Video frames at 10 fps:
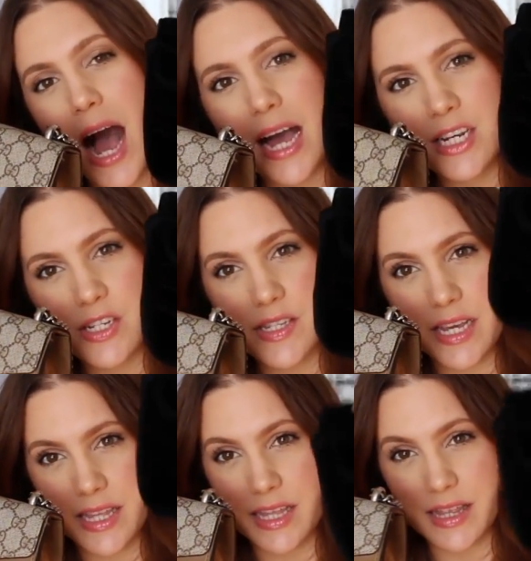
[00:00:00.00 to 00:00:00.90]
I just
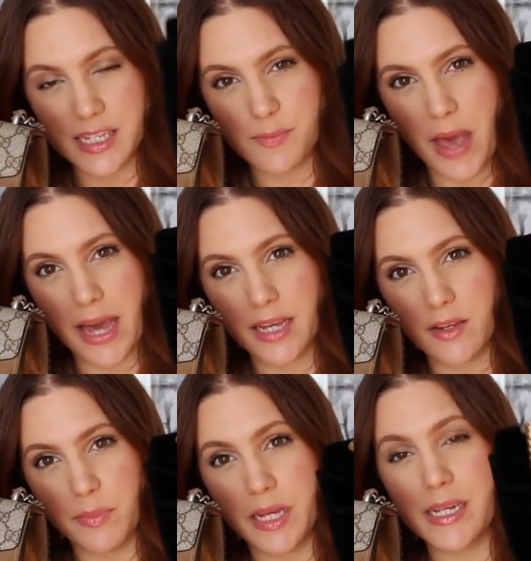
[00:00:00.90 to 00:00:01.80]
think that this bag
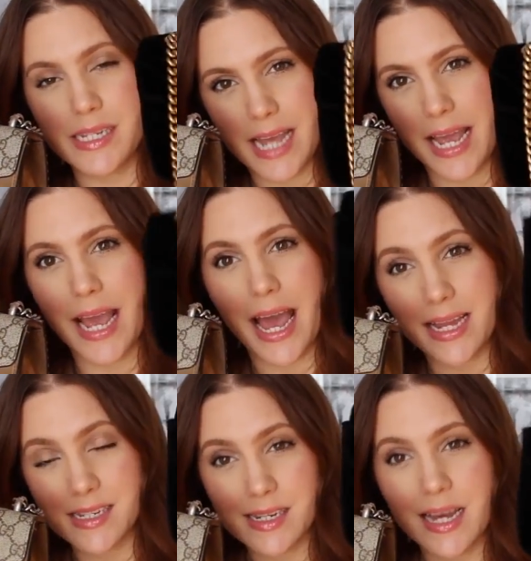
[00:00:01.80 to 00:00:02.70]
can be day
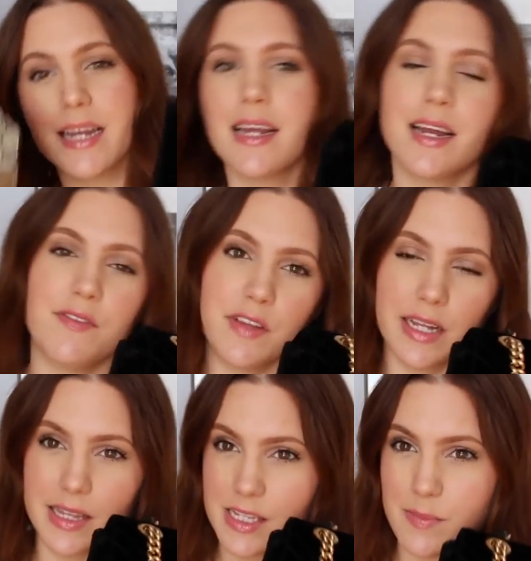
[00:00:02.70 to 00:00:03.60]
and night, and I feel
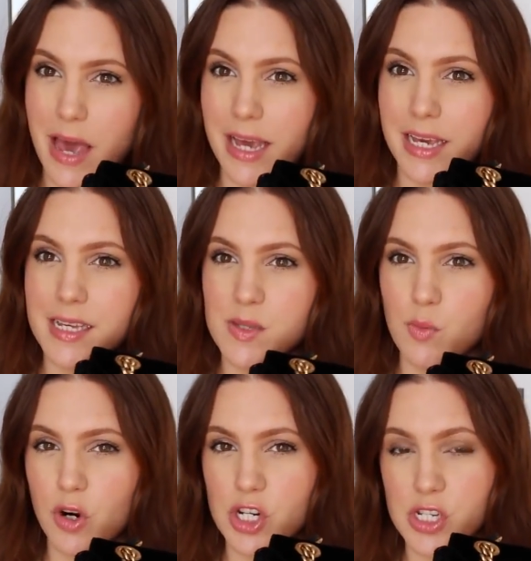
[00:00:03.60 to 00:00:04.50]
like this bag is
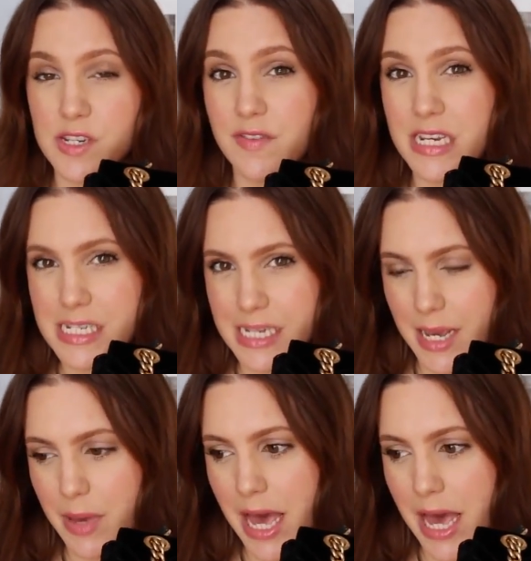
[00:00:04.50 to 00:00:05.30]
more just of a day